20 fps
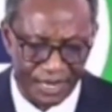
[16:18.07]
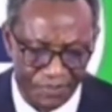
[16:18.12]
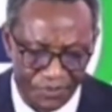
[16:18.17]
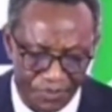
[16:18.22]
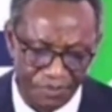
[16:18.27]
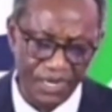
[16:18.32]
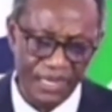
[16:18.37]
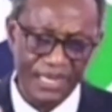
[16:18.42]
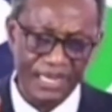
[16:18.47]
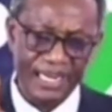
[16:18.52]

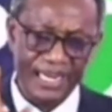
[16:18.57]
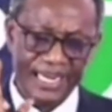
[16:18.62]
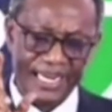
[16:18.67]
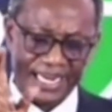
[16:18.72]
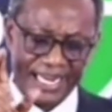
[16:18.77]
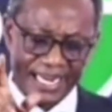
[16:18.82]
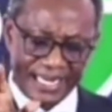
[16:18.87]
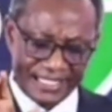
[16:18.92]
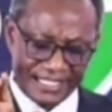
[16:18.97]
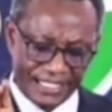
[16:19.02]
him,
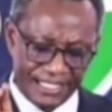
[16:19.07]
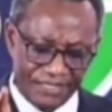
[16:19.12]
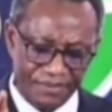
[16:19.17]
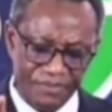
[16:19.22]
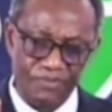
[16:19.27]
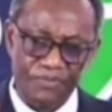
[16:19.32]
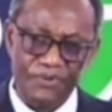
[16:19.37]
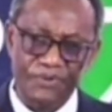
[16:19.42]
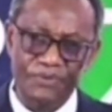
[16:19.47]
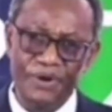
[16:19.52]
get
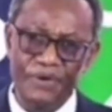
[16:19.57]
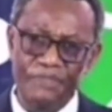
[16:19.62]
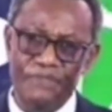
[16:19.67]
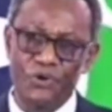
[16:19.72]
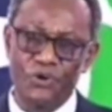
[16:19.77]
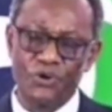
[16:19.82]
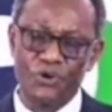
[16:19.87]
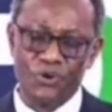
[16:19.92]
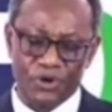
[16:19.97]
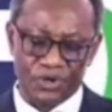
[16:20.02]
him
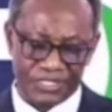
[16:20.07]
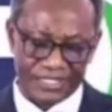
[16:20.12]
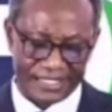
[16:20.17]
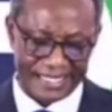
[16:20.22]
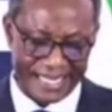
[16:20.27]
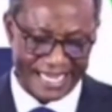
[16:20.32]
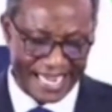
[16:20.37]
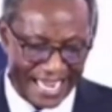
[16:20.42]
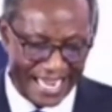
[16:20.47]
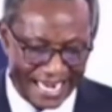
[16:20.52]
refocused,
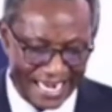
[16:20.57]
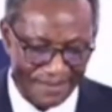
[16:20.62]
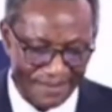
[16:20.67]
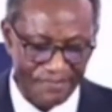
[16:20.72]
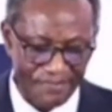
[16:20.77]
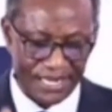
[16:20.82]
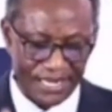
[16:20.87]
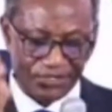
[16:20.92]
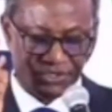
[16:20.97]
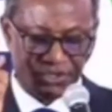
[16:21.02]
and
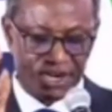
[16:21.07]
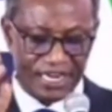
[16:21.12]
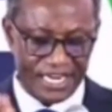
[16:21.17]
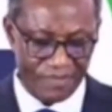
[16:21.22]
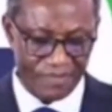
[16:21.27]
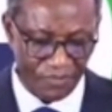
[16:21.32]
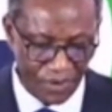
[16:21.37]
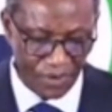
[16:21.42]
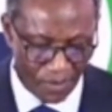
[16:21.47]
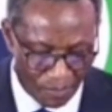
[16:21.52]
mentor
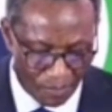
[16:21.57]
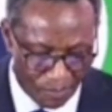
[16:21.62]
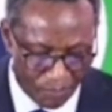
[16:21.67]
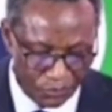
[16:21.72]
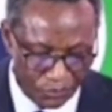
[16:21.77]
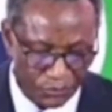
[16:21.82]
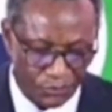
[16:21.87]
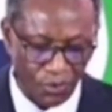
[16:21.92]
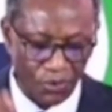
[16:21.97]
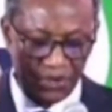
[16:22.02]
him.
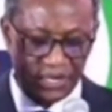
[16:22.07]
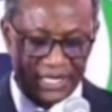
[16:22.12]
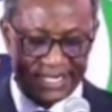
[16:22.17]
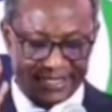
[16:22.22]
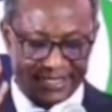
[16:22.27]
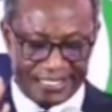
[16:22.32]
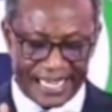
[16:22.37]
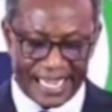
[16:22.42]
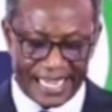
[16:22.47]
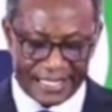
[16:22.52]
Hold
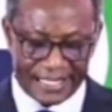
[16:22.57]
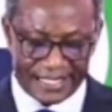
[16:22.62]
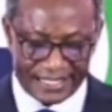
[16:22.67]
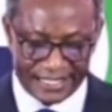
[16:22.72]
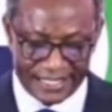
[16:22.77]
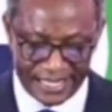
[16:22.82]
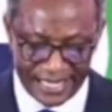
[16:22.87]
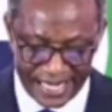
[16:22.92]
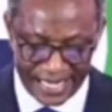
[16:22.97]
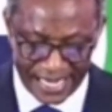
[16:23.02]
his hands
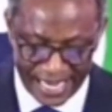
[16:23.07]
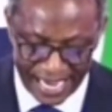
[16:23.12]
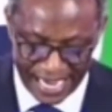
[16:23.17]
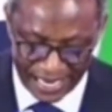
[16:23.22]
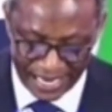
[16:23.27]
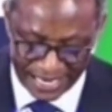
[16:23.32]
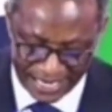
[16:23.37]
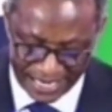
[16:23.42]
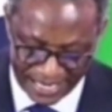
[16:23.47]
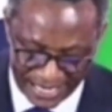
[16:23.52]

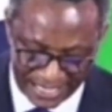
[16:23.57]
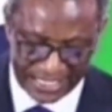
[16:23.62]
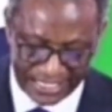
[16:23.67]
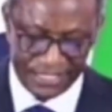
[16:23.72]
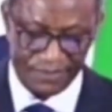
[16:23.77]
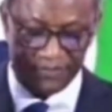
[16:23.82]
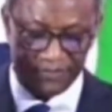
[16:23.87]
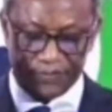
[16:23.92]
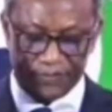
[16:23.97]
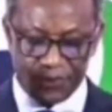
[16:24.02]
and let him
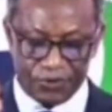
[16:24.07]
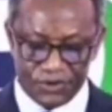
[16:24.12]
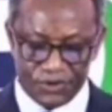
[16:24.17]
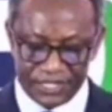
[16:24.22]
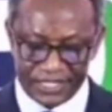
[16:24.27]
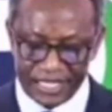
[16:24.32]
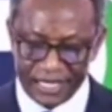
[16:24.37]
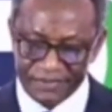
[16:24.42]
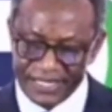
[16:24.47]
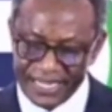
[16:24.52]
follow your
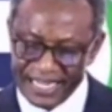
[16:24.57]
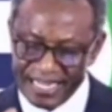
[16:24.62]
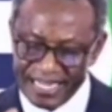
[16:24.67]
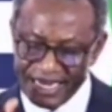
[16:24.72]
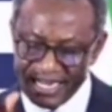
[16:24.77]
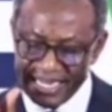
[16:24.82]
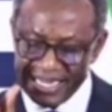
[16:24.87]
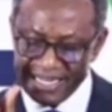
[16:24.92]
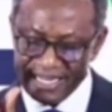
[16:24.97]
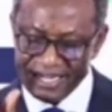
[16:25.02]
steps.
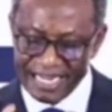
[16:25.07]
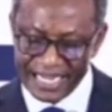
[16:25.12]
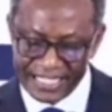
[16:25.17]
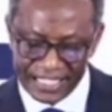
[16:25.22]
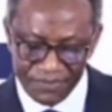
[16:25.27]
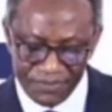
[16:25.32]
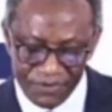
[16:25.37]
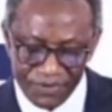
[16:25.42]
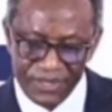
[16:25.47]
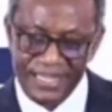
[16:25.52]
Let
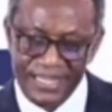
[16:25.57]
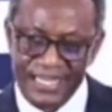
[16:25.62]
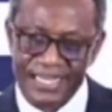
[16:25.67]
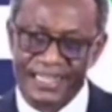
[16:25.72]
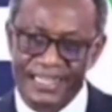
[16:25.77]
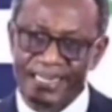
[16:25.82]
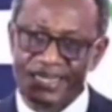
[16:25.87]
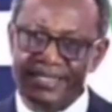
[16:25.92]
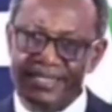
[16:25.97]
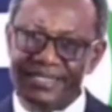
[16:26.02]
him know that there
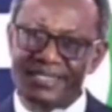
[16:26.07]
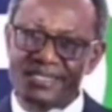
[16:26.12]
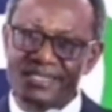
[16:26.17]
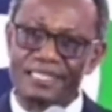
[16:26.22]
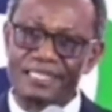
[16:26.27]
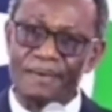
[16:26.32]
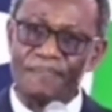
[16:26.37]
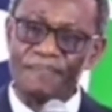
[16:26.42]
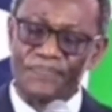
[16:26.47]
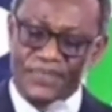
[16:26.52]
is
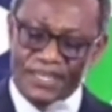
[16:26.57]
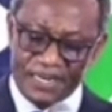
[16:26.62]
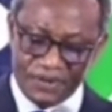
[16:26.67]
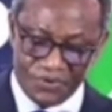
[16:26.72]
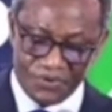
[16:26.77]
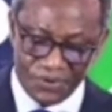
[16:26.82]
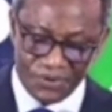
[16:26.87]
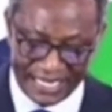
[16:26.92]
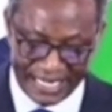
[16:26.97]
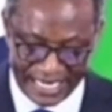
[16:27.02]
something
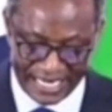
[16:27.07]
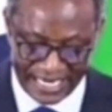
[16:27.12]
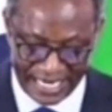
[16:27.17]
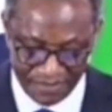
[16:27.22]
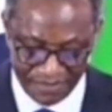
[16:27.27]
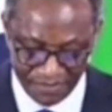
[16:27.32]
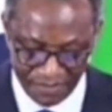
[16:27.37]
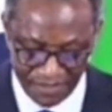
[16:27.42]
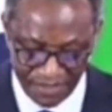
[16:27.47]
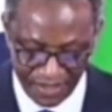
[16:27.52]
good in
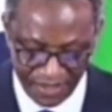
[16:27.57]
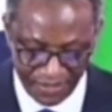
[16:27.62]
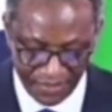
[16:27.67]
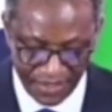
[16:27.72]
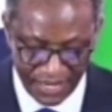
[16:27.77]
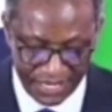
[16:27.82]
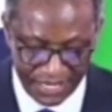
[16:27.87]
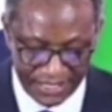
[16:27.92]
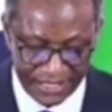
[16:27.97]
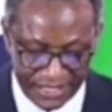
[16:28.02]
him.
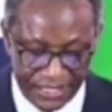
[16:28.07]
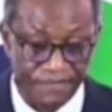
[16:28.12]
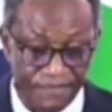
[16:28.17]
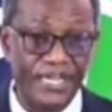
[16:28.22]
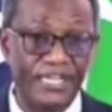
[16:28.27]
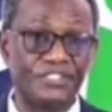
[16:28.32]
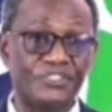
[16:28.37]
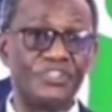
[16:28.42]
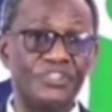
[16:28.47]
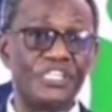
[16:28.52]
There is a
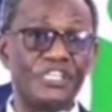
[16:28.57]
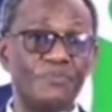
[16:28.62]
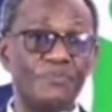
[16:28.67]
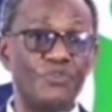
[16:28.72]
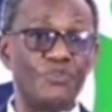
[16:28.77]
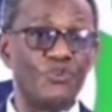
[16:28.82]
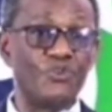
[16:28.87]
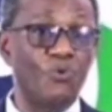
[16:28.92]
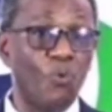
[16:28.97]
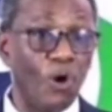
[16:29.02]
virtue in
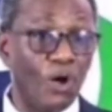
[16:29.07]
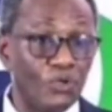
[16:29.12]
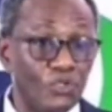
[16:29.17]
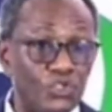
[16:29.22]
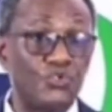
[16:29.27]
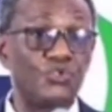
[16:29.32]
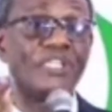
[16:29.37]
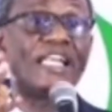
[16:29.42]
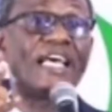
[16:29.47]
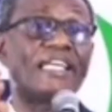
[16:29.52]
him you
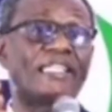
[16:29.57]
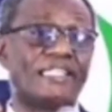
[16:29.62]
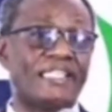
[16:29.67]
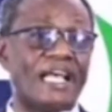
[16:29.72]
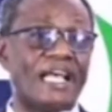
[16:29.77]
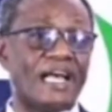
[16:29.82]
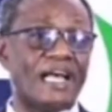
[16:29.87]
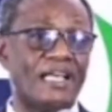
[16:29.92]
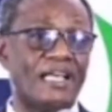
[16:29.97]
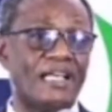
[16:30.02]
want to
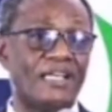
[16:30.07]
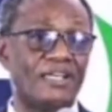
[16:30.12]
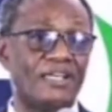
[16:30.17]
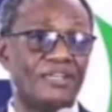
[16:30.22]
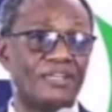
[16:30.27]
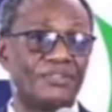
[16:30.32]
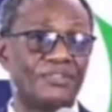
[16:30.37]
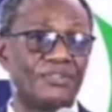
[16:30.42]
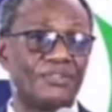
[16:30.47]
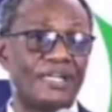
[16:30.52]
nurture
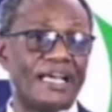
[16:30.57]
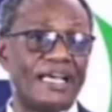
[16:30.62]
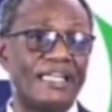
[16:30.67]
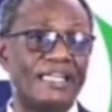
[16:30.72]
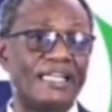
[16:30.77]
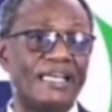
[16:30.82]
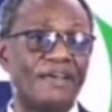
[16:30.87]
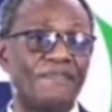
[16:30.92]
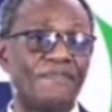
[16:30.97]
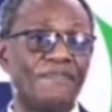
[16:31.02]
so that in
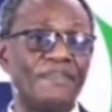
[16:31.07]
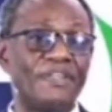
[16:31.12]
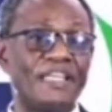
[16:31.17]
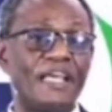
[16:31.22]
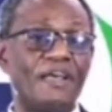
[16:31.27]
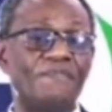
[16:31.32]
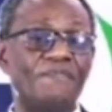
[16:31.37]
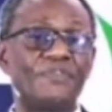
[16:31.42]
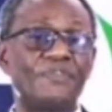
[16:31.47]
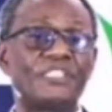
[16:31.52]
the
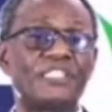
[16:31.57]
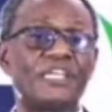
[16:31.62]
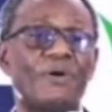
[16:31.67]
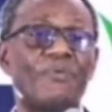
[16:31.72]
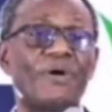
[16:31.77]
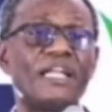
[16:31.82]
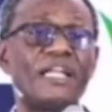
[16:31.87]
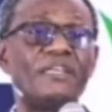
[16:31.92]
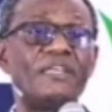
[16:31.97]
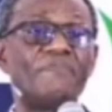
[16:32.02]
near future,
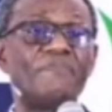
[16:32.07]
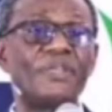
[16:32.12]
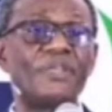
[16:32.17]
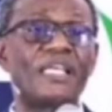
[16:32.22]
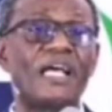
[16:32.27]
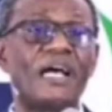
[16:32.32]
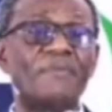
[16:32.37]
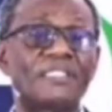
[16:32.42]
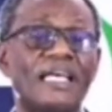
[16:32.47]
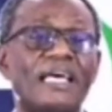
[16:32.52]
when he
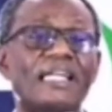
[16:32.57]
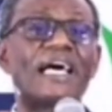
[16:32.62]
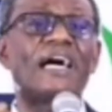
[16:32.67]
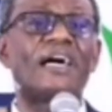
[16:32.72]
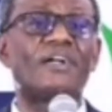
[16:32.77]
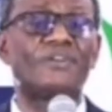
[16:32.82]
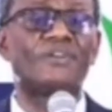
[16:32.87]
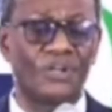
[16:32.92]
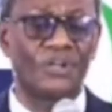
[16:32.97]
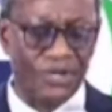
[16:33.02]
becomes an
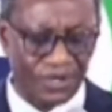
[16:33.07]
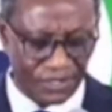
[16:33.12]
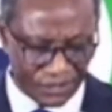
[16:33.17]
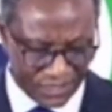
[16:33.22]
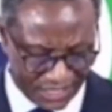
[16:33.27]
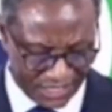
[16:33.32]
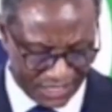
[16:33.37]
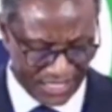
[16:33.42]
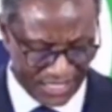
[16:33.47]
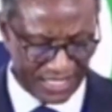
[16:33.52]

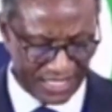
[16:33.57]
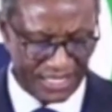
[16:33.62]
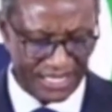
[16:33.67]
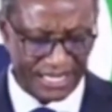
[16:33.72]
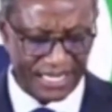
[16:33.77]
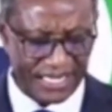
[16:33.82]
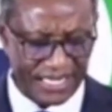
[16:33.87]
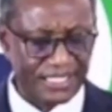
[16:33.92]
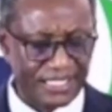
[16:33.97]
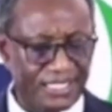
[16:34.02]
adult,
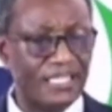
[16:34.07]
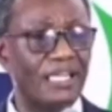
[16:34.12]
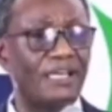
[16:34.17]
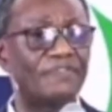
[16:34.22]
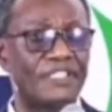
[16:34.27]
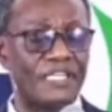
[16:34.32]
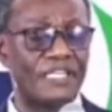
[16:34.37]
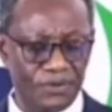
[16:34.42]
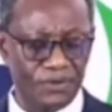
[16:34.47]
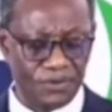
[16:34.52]
and is left
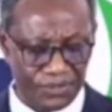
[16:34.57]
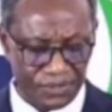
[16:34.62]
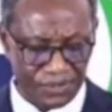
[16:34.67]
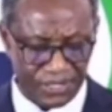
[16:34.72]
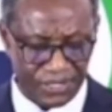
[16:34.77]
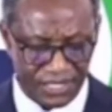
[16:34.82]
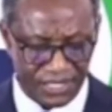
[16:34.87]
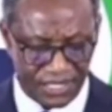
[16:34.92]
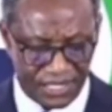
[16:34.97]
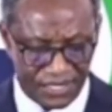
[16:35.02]
alone,
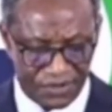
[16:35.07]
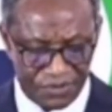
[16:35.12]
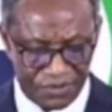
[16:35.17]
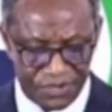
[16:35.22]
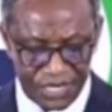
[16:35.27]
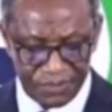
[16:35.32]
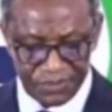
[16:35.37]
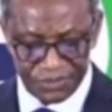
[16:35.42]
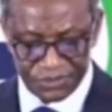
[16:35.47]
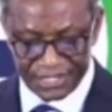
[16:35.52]
will be
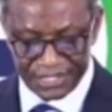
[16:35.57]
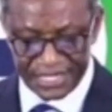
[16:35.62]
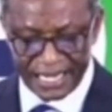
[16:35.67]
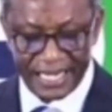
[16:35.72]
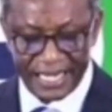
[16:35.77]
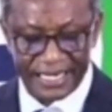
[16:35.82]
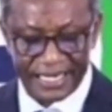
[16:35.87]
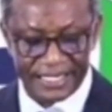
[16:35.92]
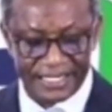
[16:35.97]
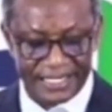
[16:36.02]
able to
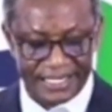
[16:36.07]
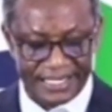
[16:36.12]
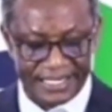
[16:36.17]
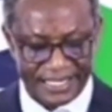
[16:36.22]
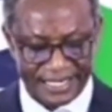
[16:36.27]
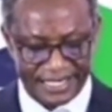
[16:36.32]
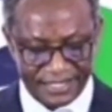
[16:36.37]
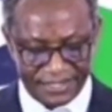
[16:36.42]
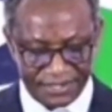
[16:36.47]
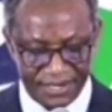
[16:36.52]
stand
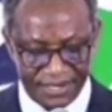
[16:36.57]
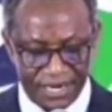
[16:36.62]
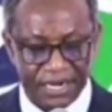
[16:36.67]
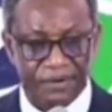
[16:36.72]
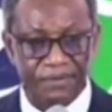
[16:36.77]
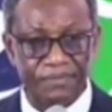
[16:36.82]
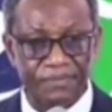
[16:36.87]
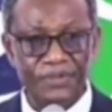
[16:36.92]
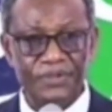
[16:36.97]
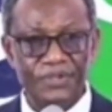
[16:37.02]
his ground.
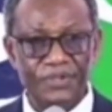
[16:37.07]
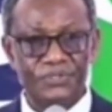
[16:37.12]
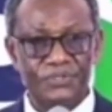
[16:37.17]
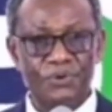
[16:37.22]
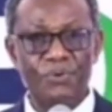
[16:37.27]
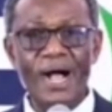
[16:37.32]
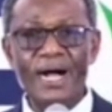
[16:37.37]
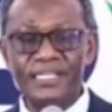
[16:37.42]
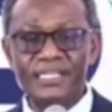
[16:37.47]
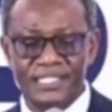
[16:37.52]
So,
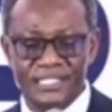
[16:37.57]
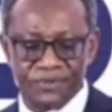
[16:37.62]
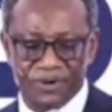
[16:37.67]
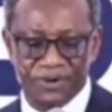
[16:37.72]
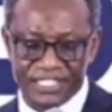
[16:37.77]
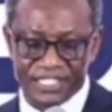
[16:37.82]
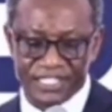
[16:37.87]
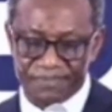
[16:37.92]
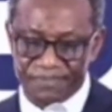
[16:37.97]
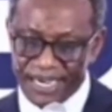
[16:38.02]
whilst he
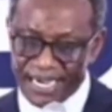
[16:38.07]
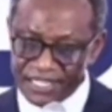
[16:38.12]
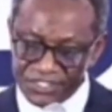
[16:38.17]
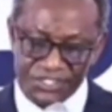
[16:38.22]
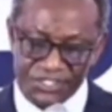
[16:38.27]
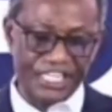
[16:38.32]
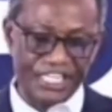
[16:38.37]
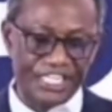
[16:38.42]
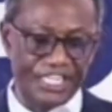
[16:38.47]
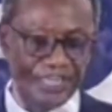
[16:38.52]
was
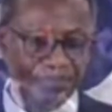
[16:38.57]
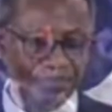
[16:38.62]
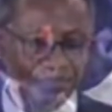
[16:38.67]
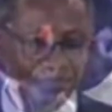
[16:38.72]
mentoring him,